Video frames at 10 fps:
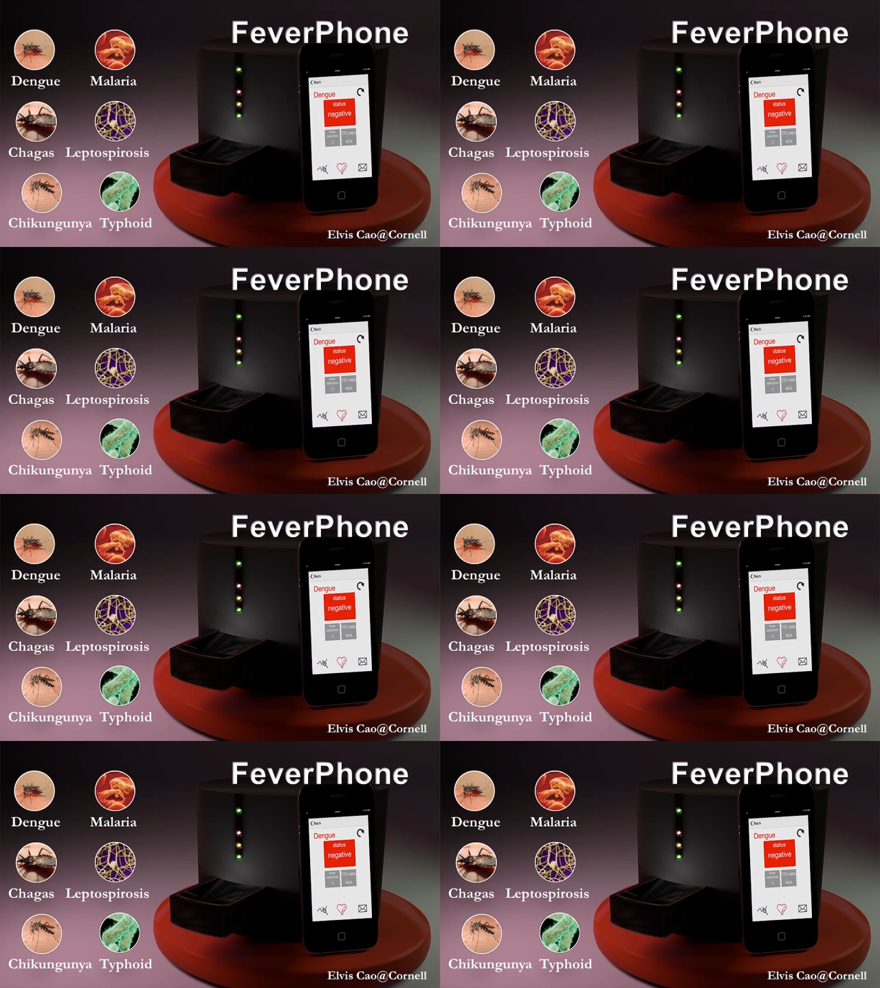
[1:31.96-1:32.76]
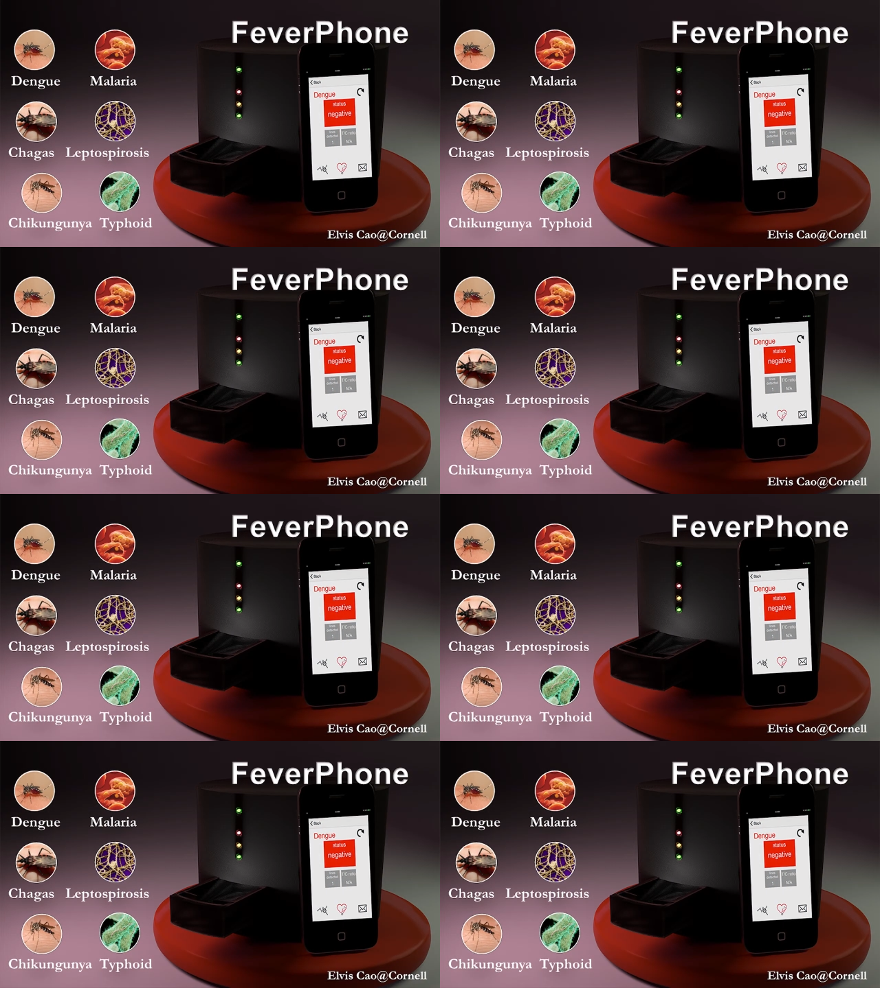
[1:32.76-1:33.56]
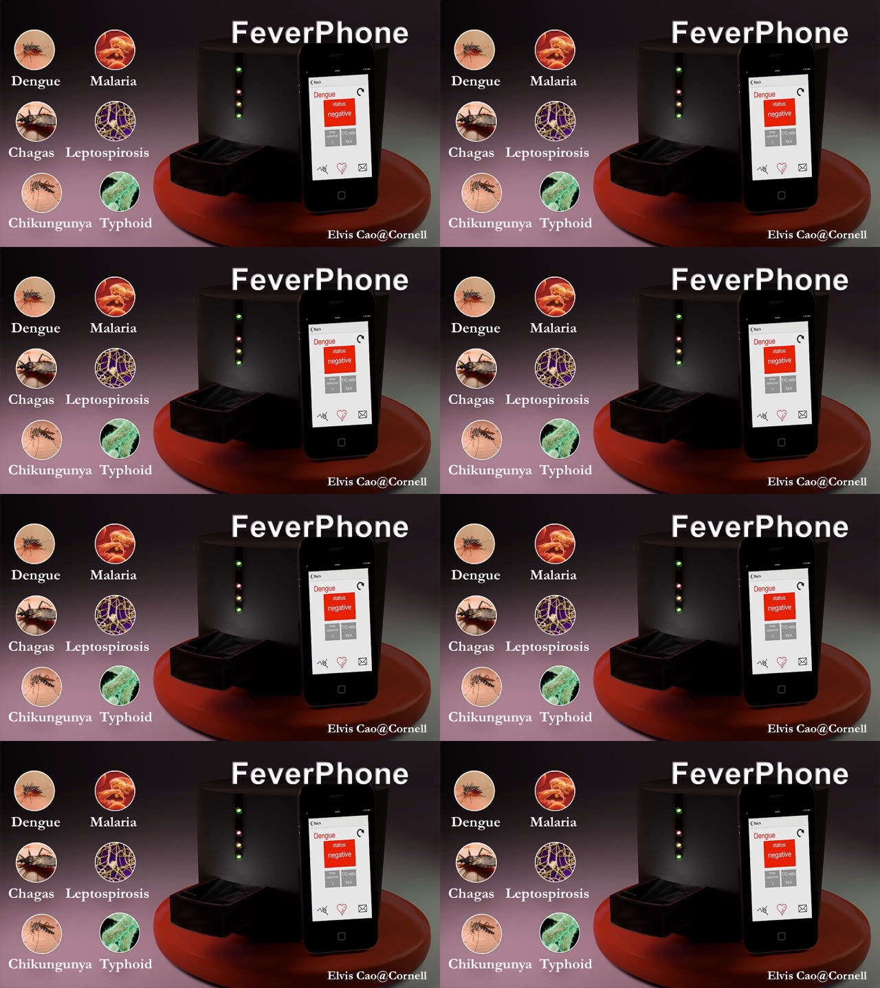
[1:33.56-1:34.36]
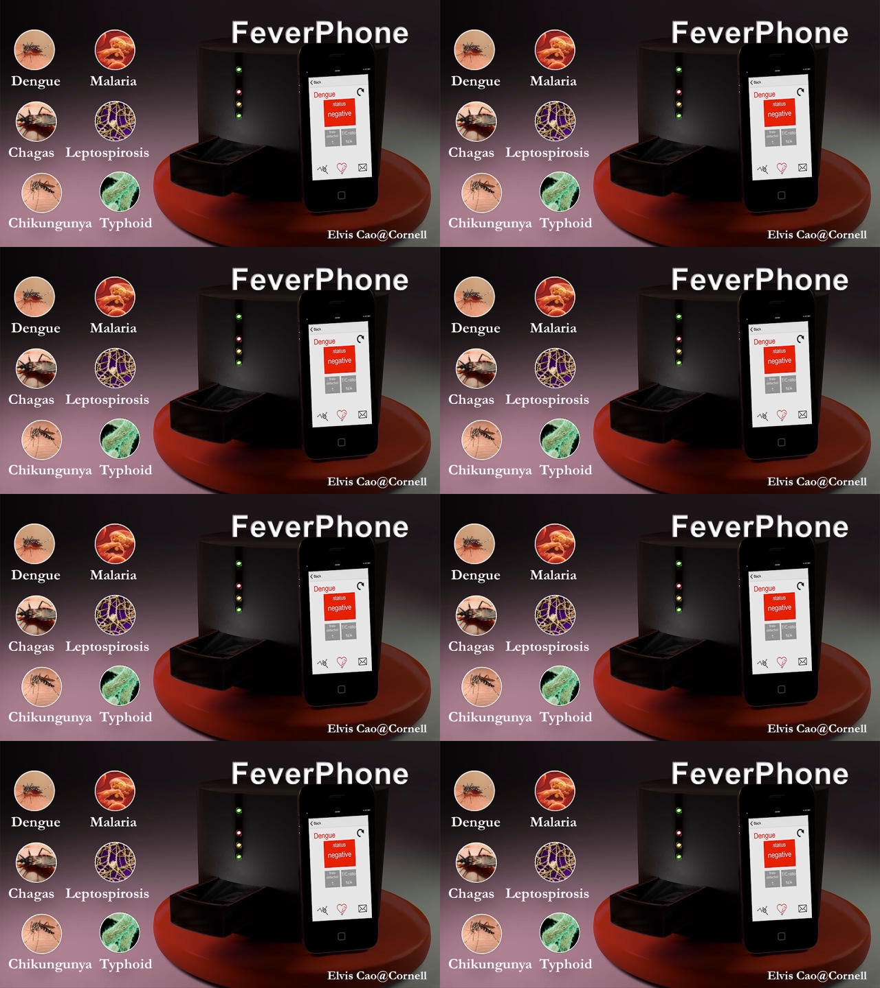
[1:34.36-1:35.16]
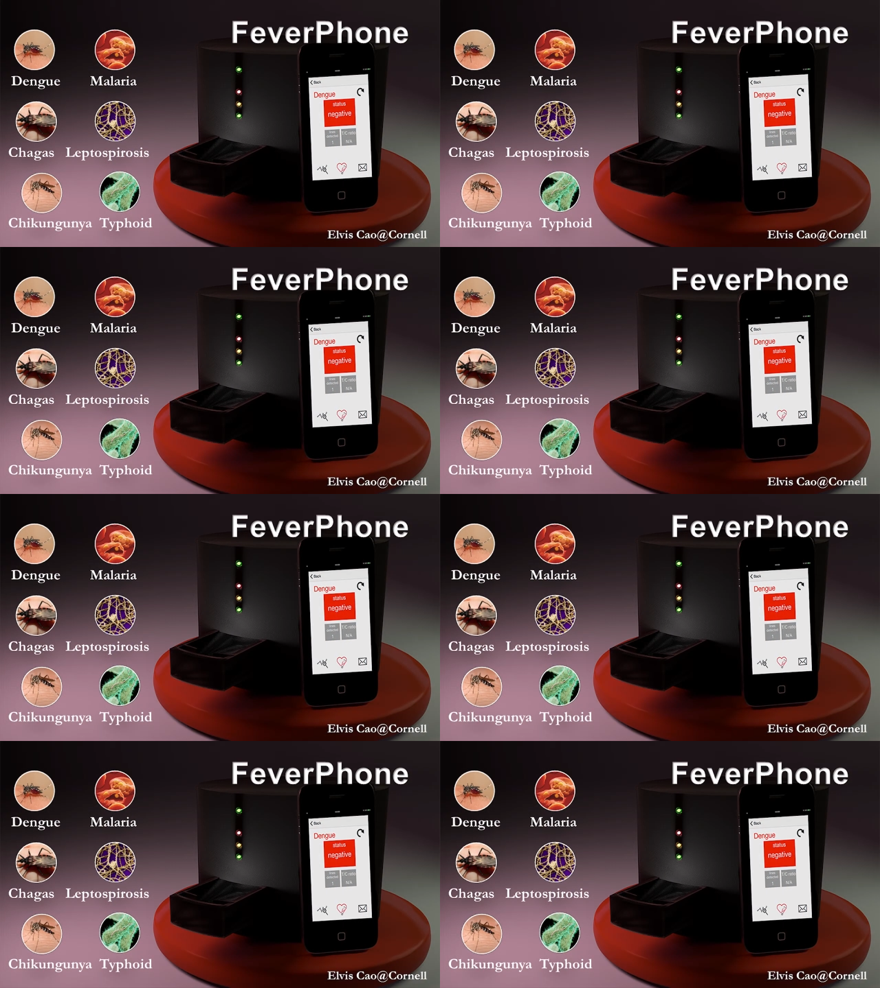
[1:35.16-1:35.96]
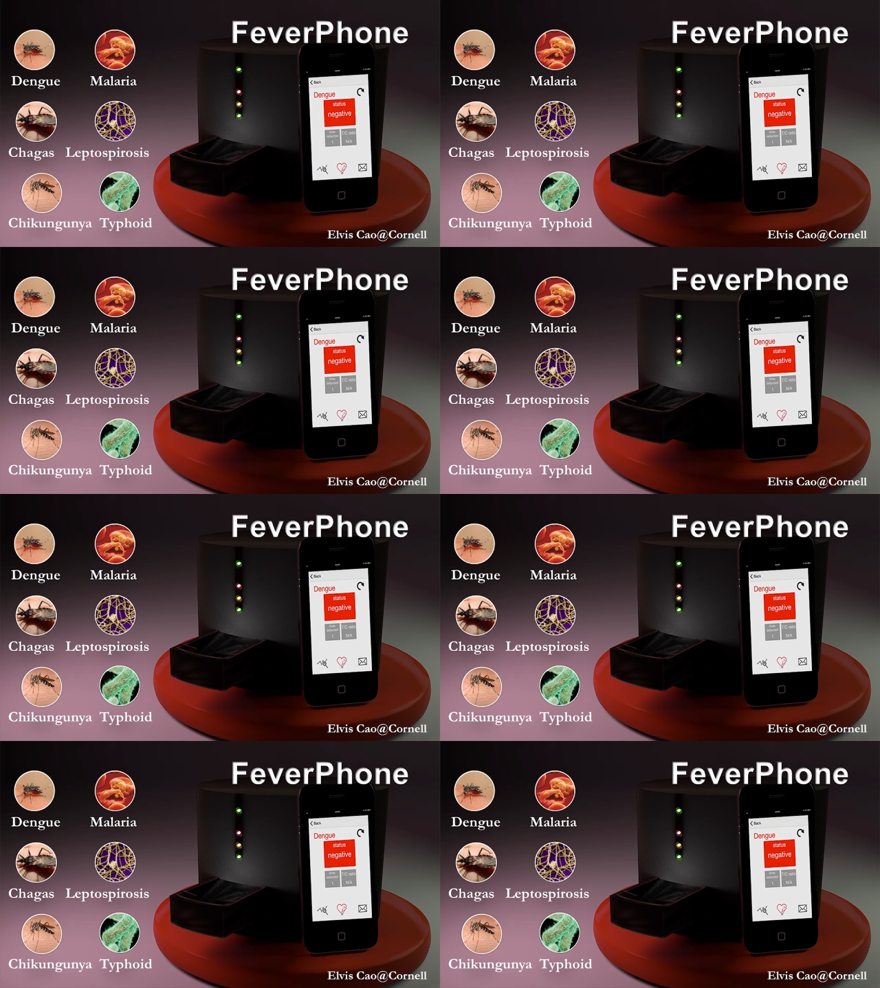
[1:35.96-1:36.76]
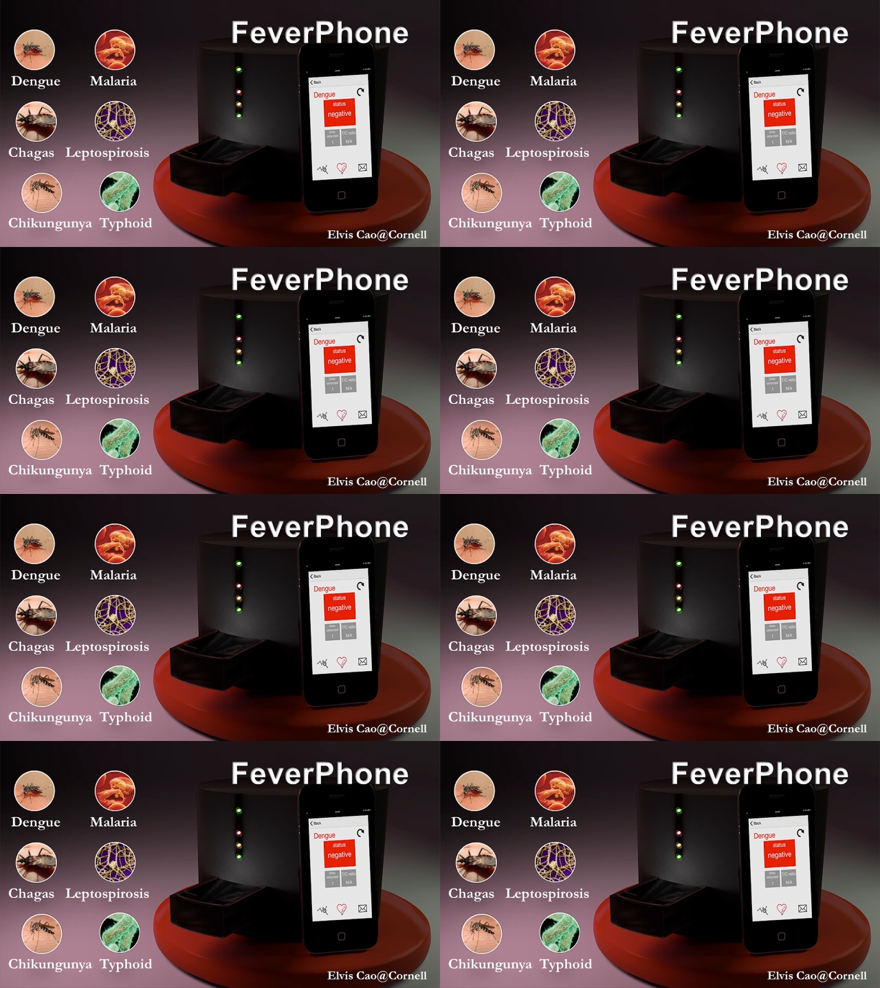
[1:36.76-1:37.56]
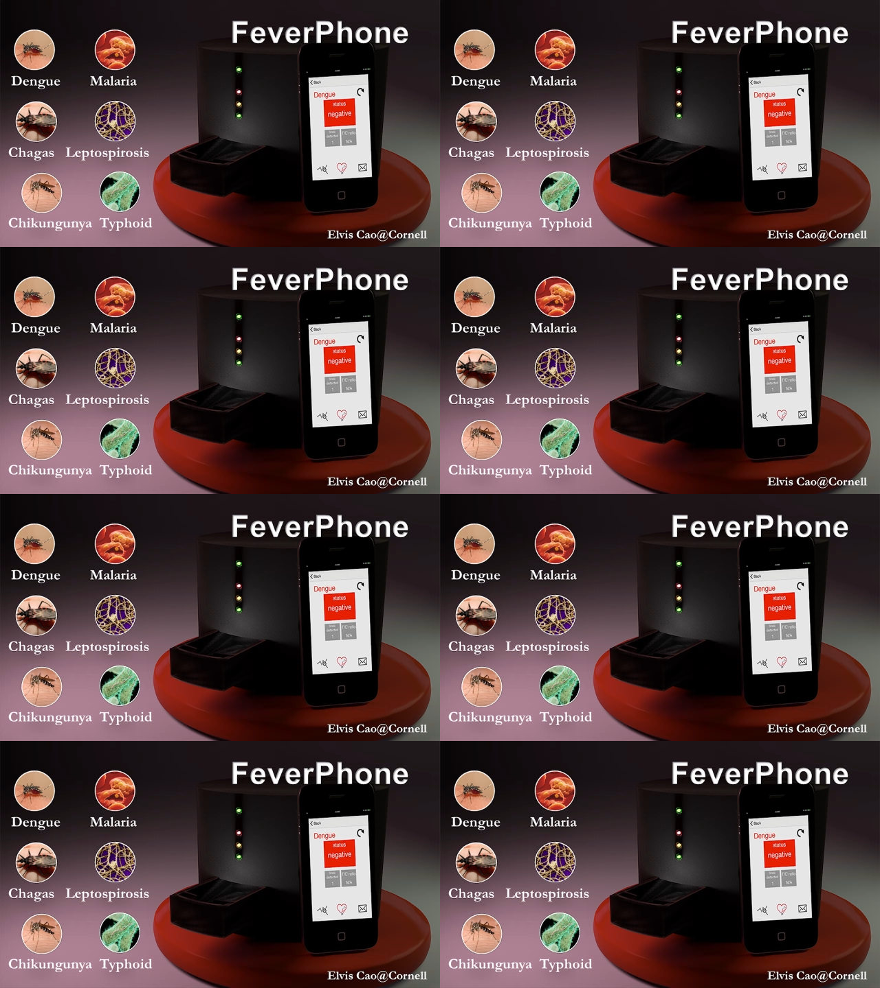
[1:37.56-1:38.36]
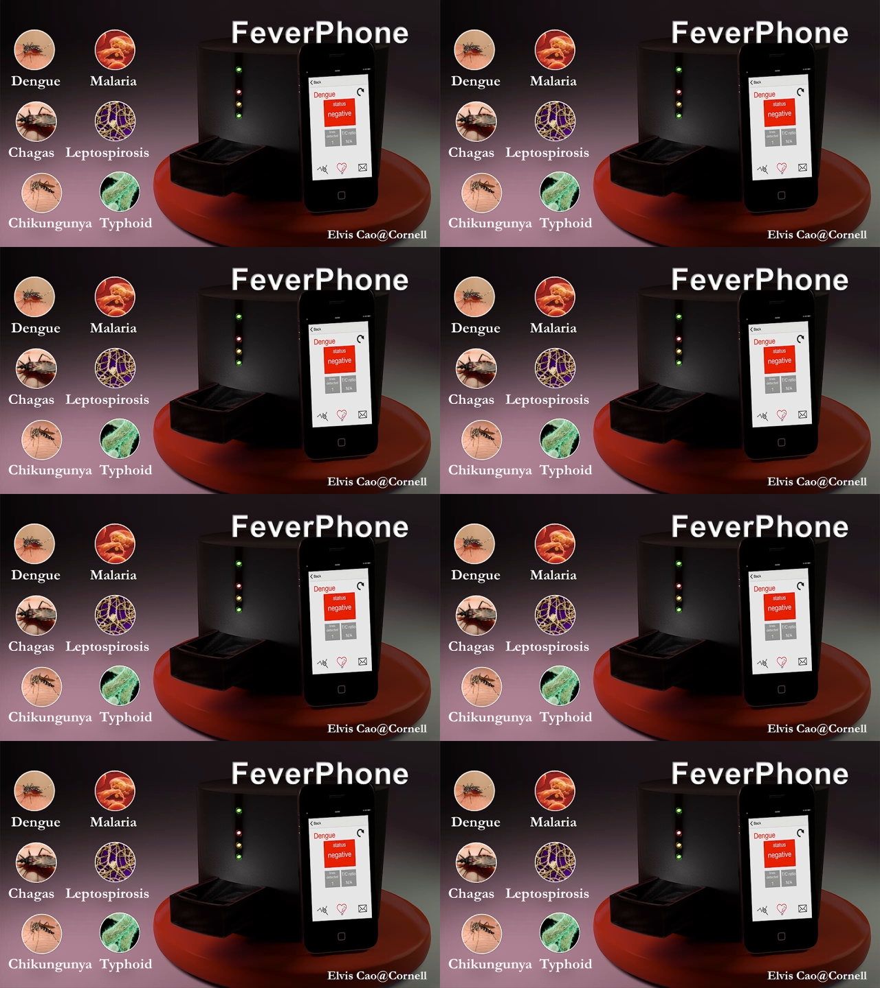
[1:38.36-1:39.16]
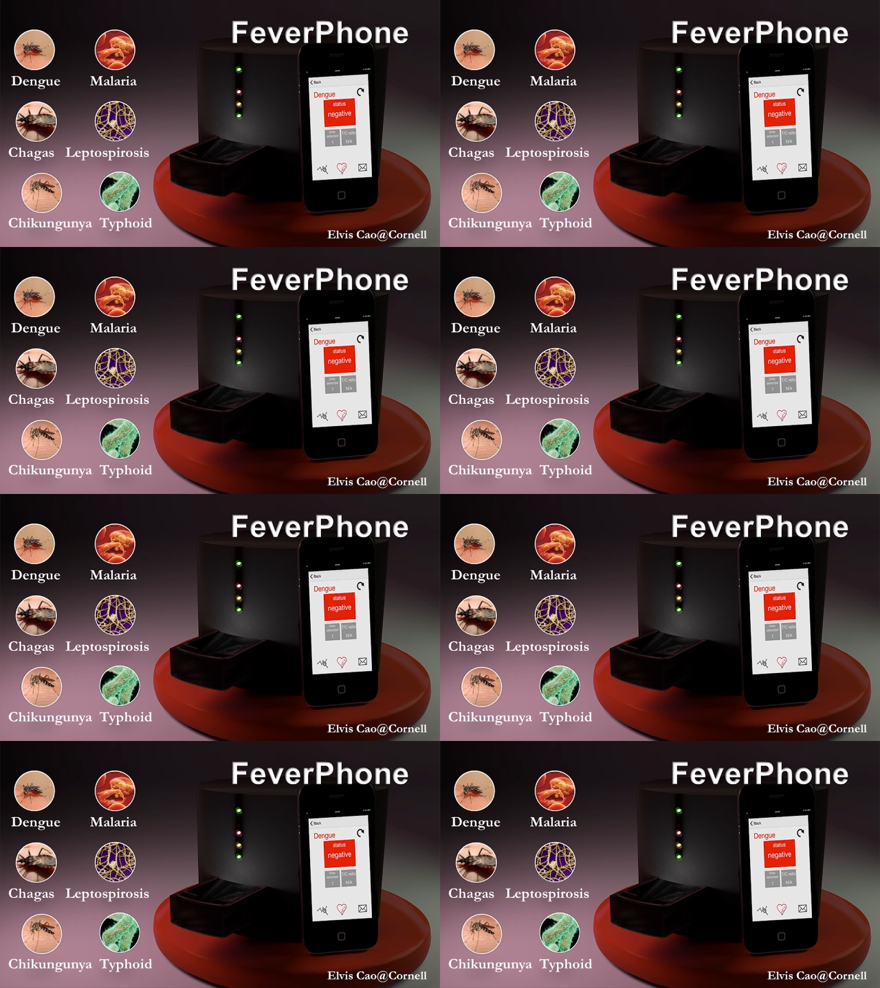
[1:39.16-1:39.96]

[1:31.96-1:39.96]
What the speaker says: [unreadable: no face in view]